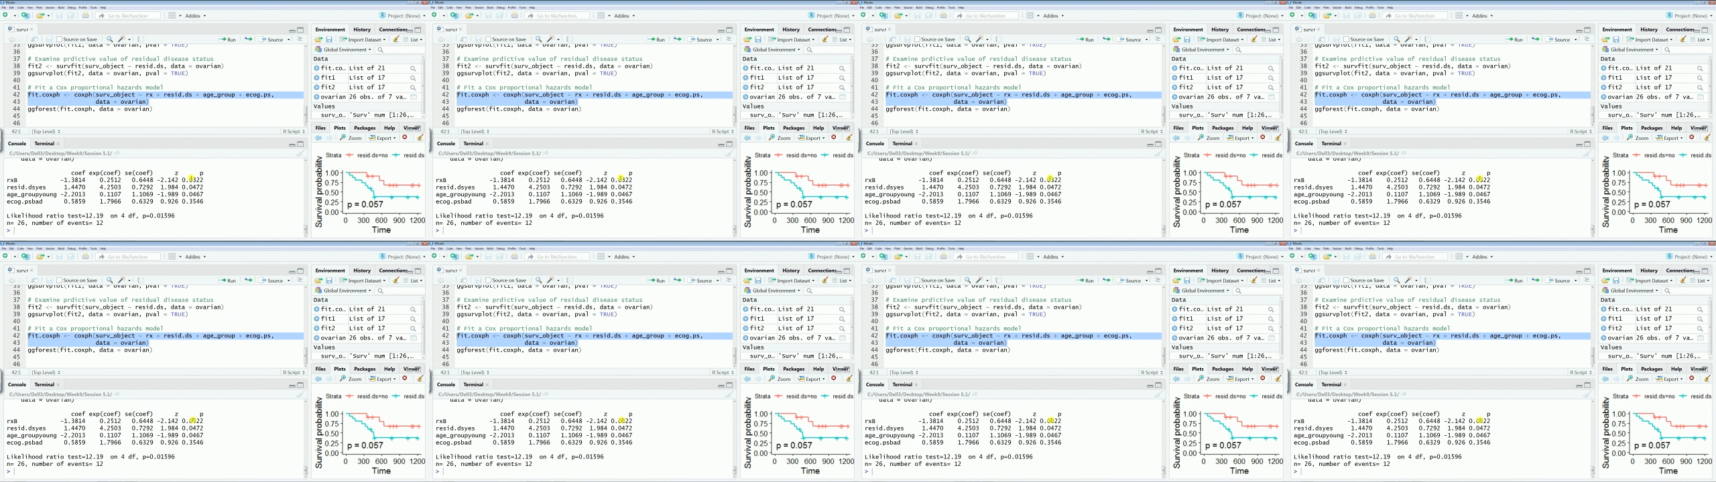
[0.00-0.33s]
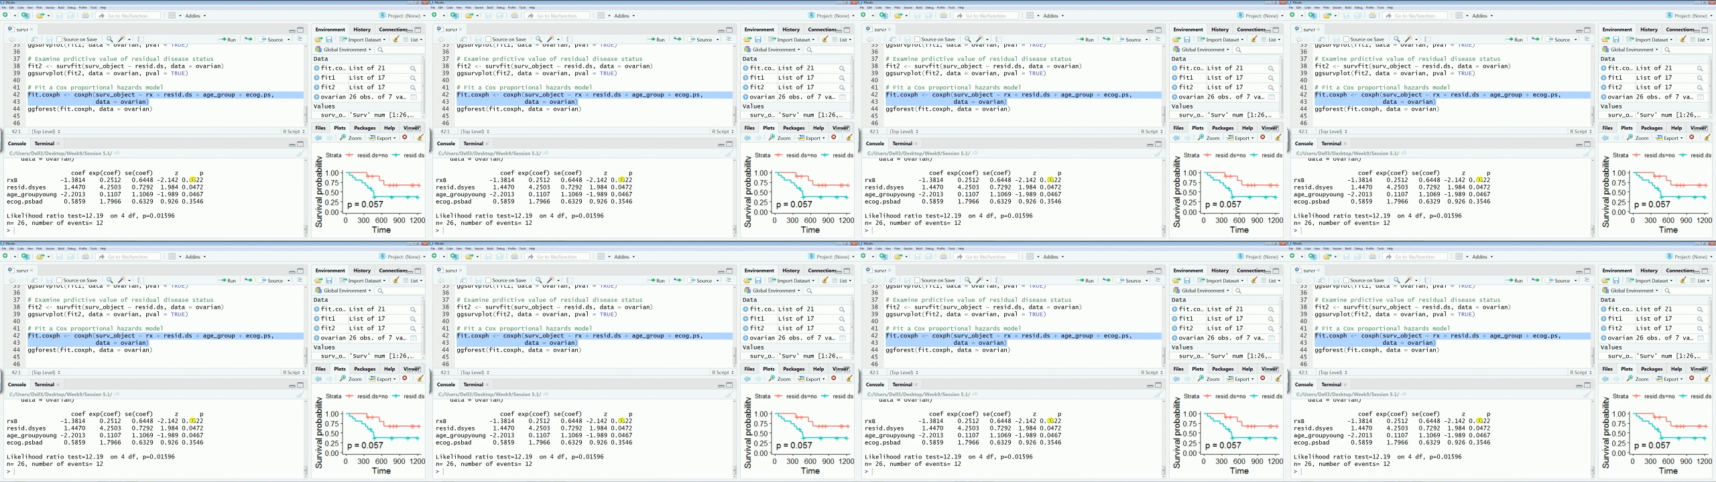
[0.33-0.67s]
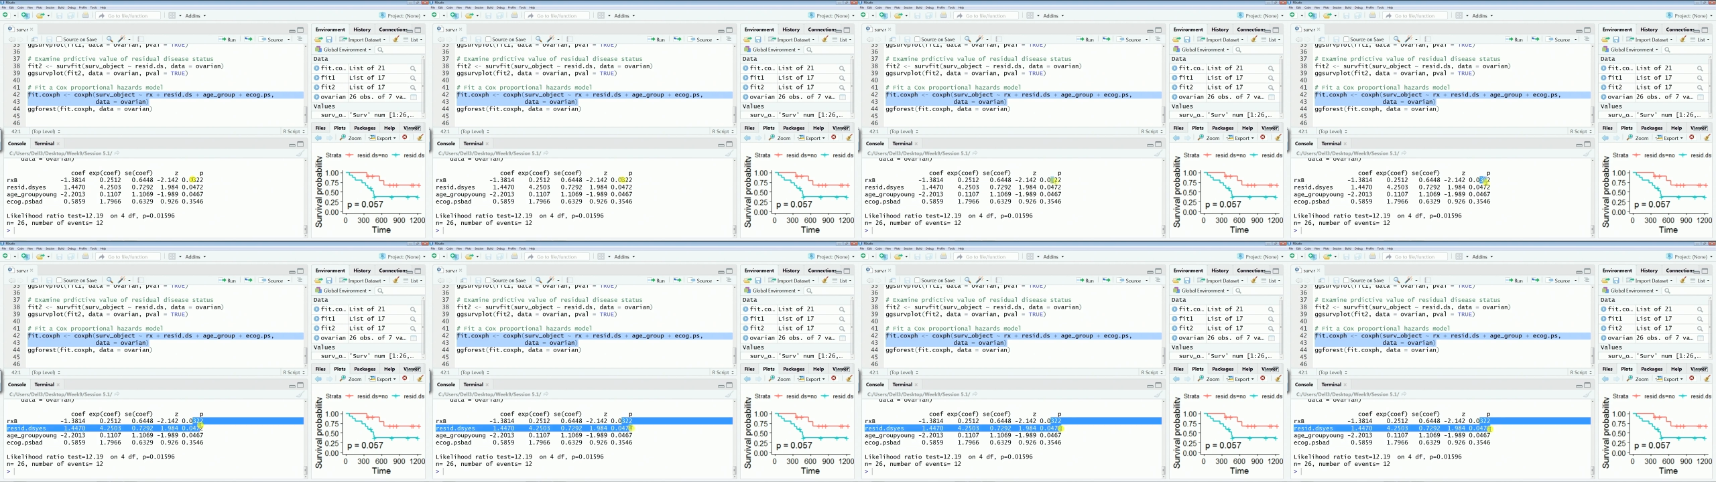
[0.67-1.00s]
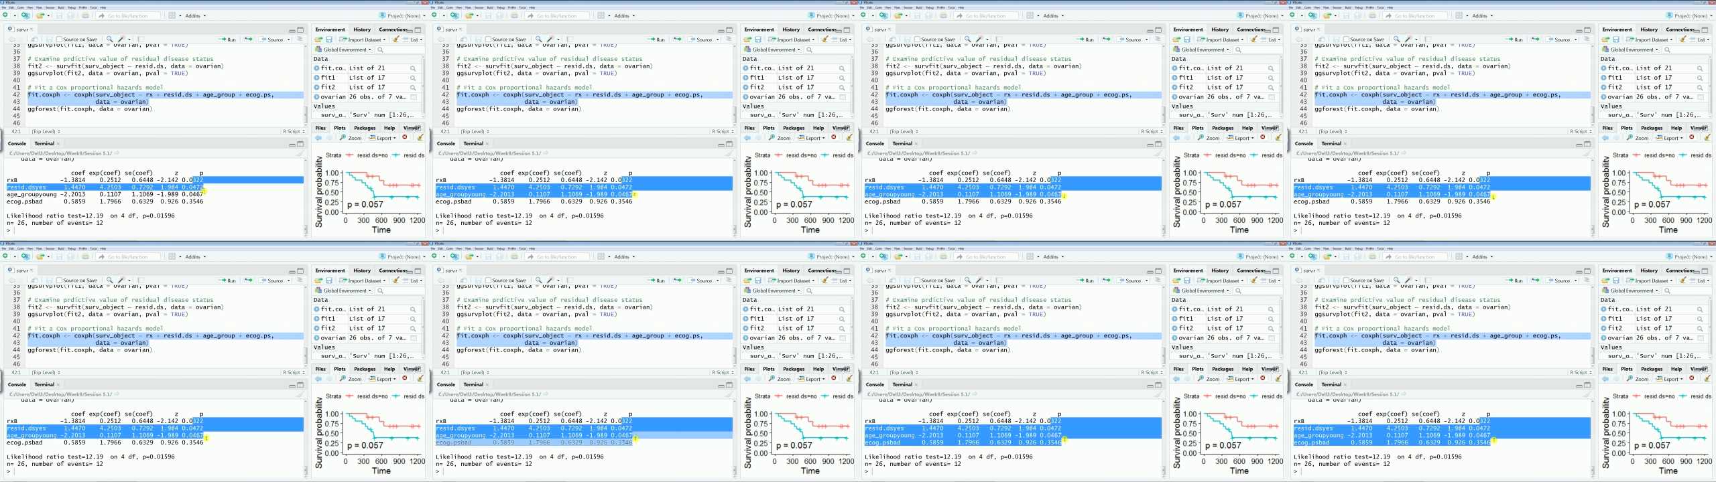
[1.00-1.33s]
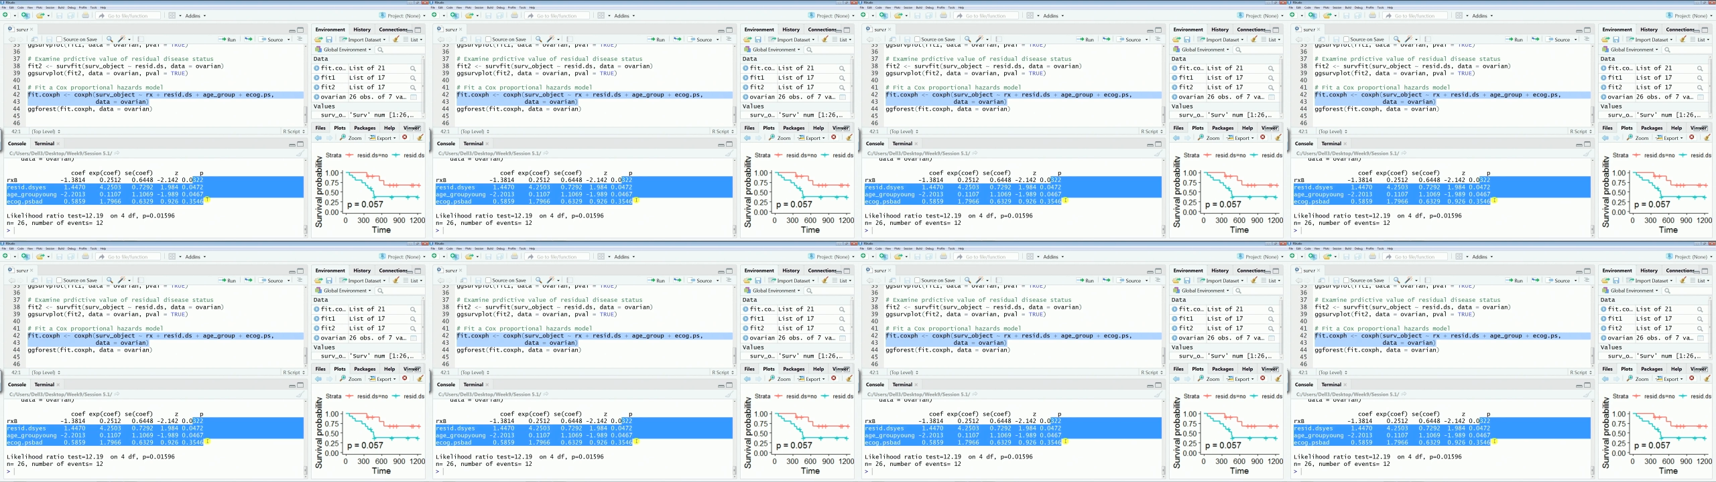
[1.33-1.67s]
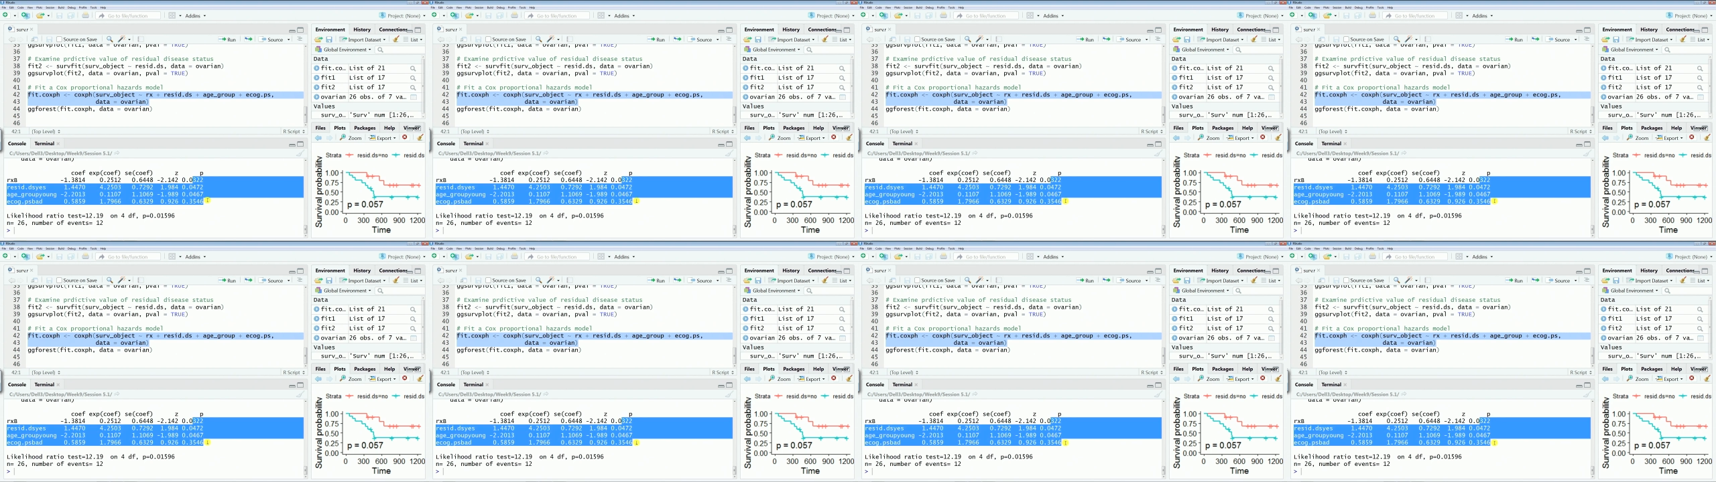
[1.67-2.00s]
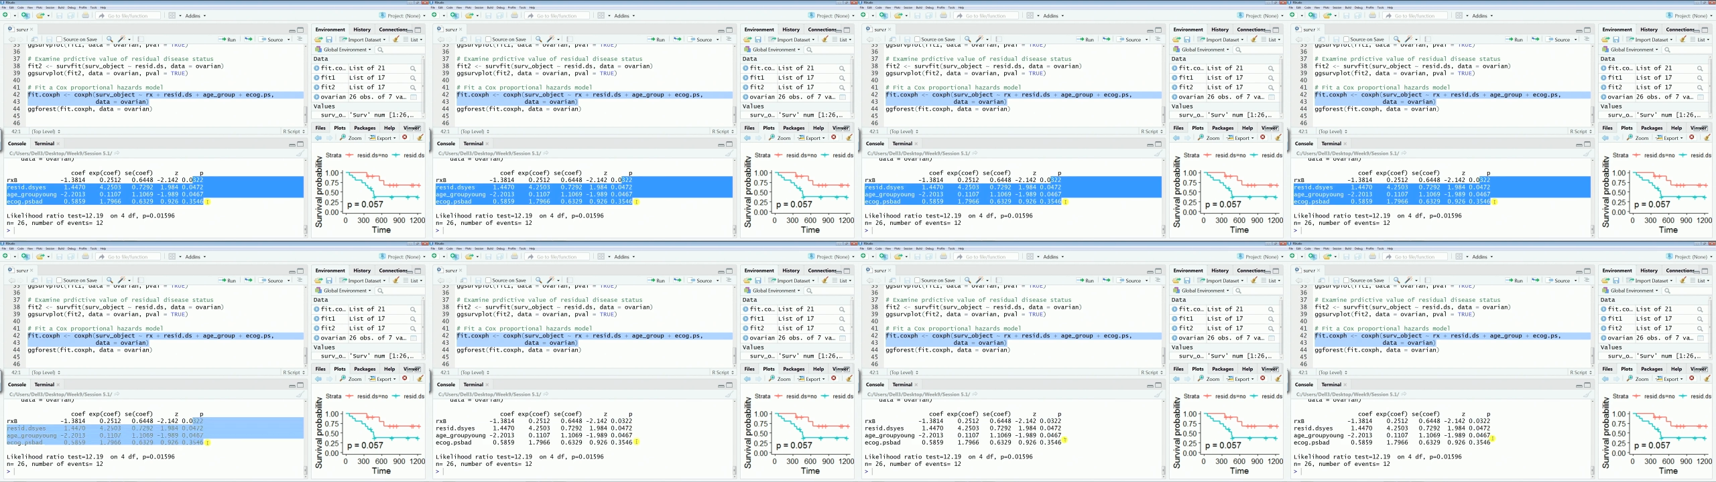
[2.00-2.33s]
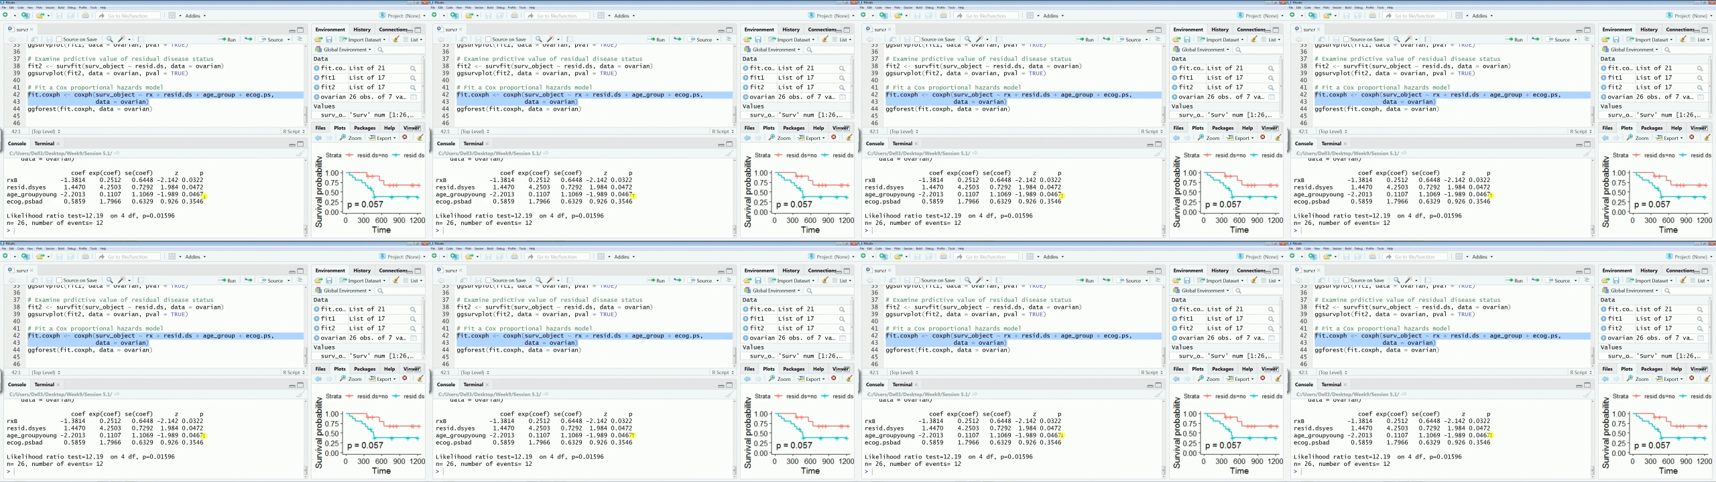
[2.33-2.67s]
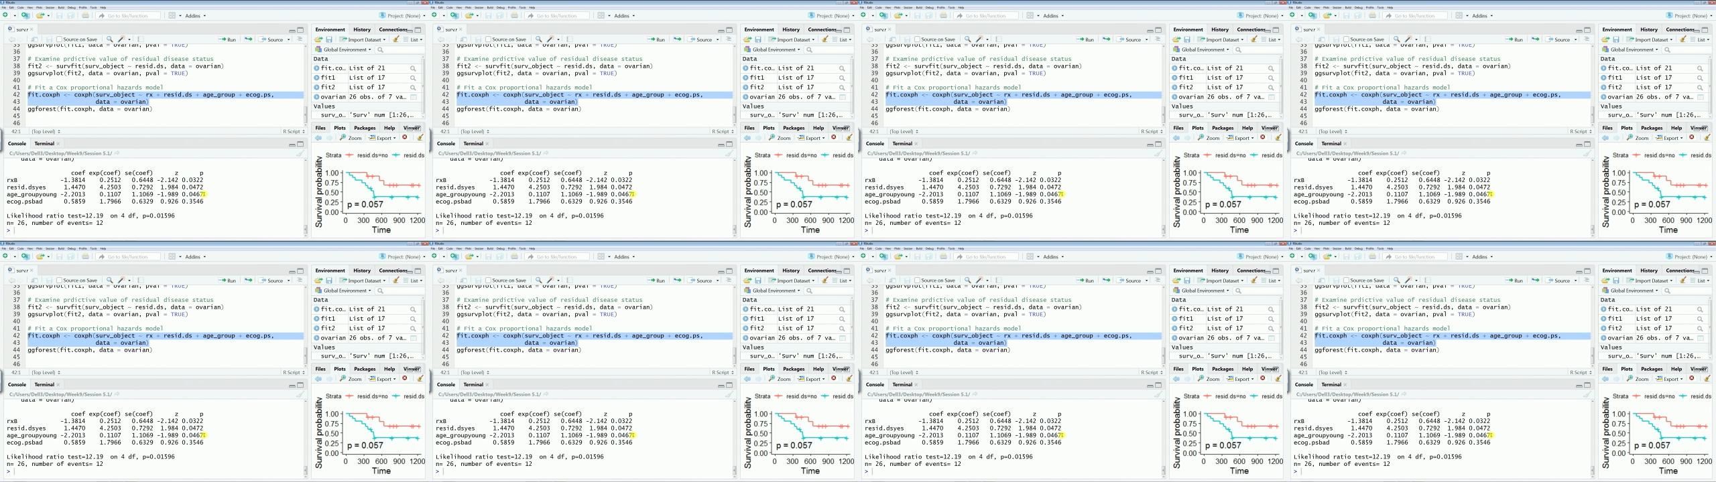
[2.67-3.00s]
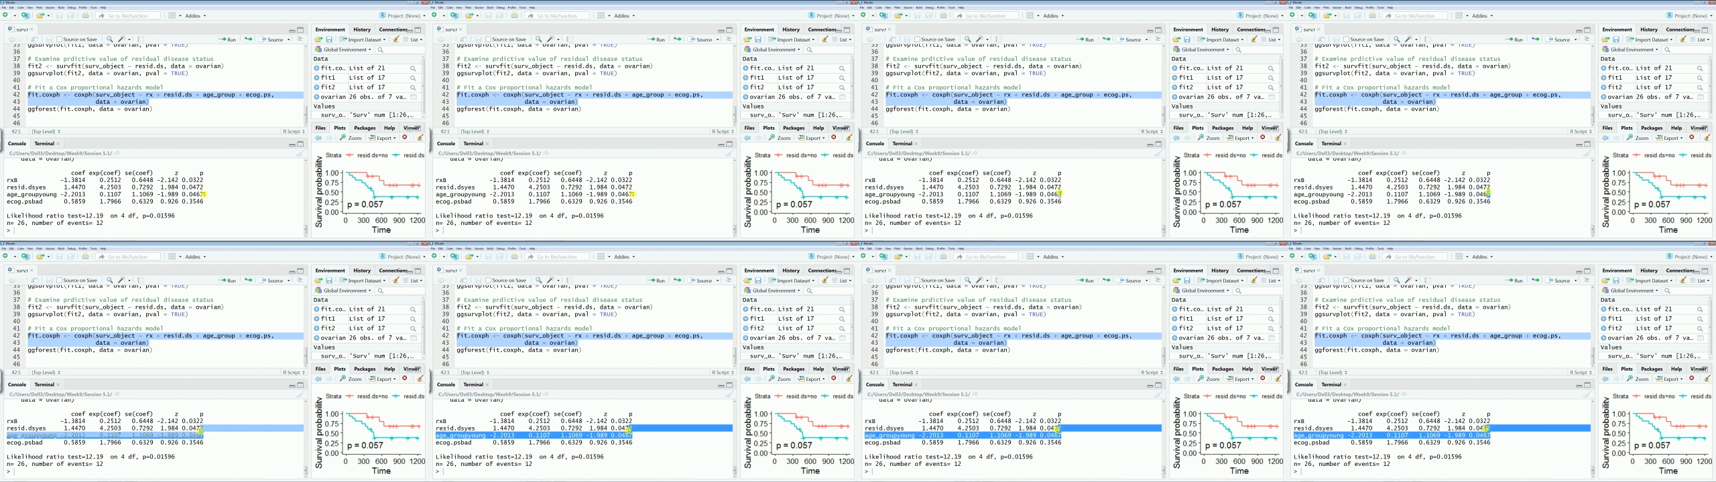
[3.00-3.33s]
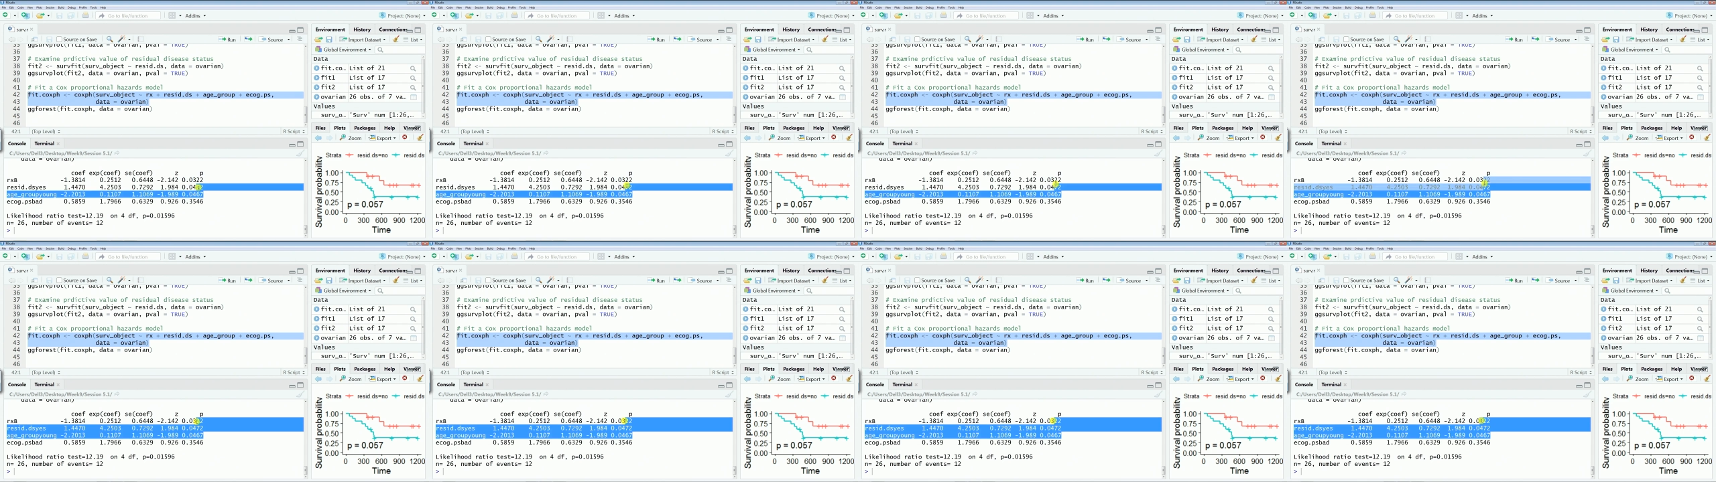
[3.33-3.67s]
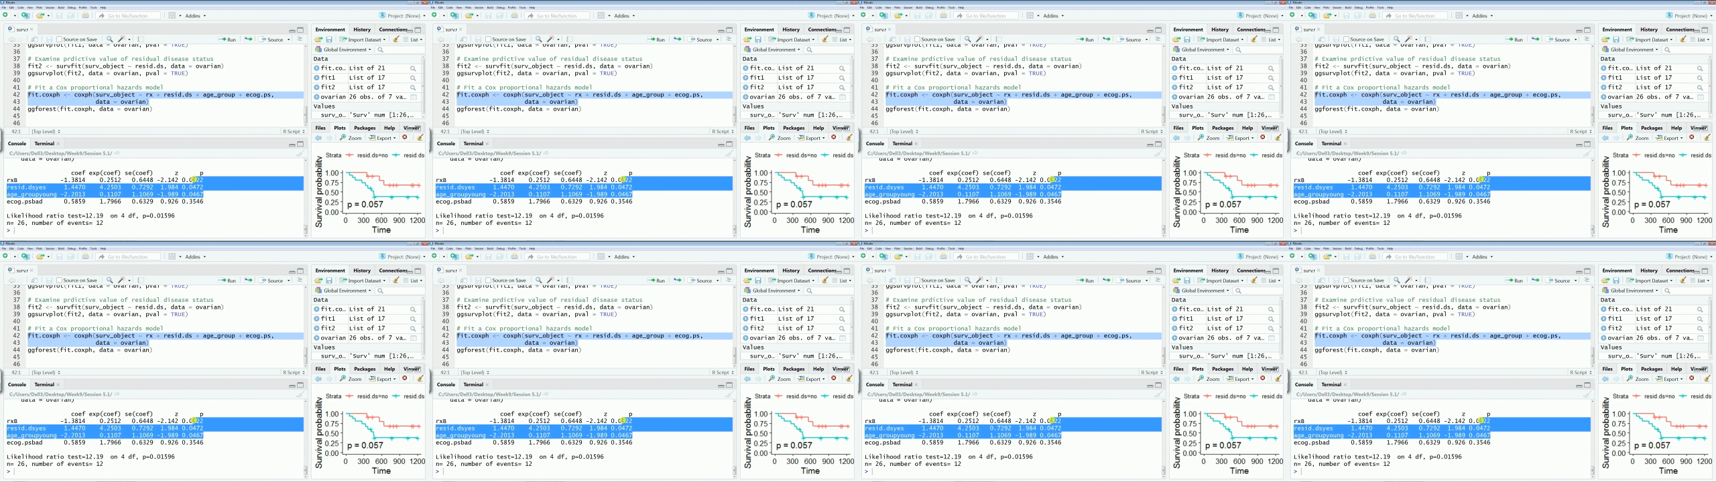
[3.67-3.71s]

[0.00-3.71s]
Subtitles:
[unreadable: no face in view]